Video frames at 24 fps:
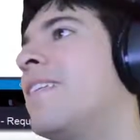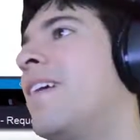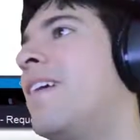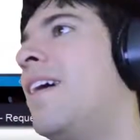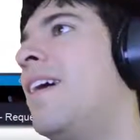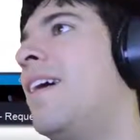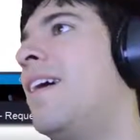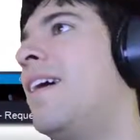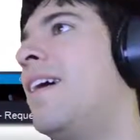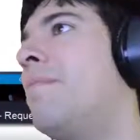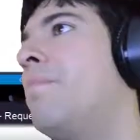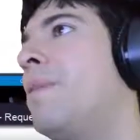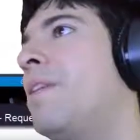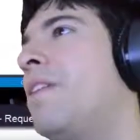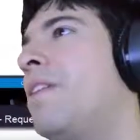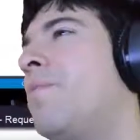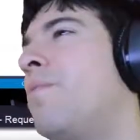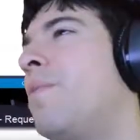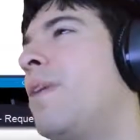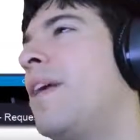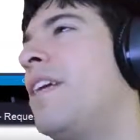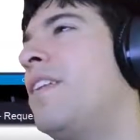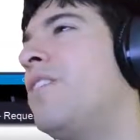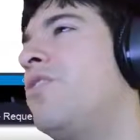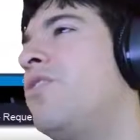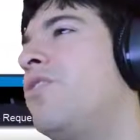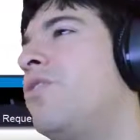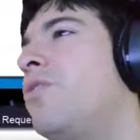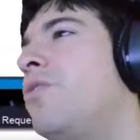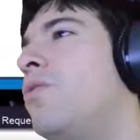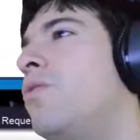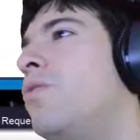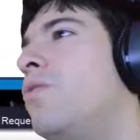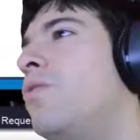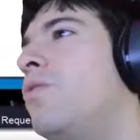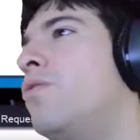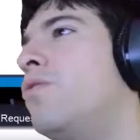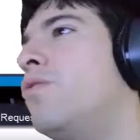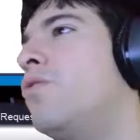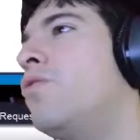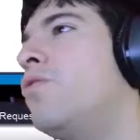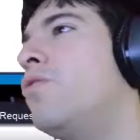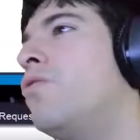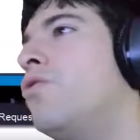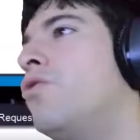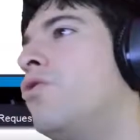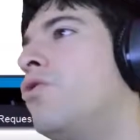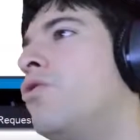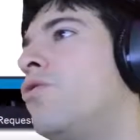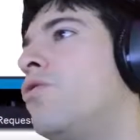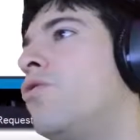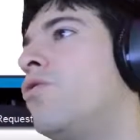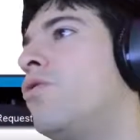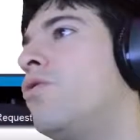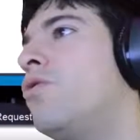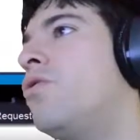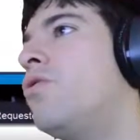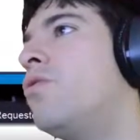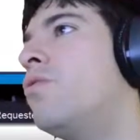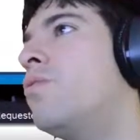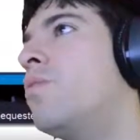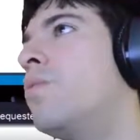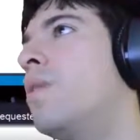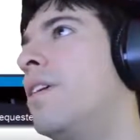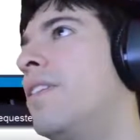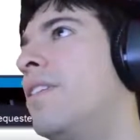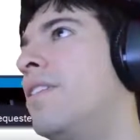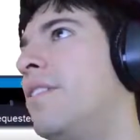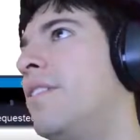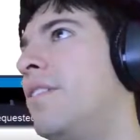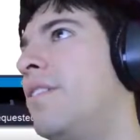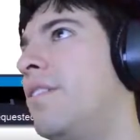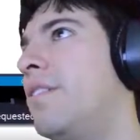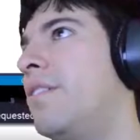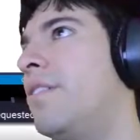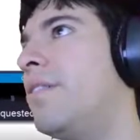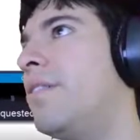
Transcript: But what I do want to do,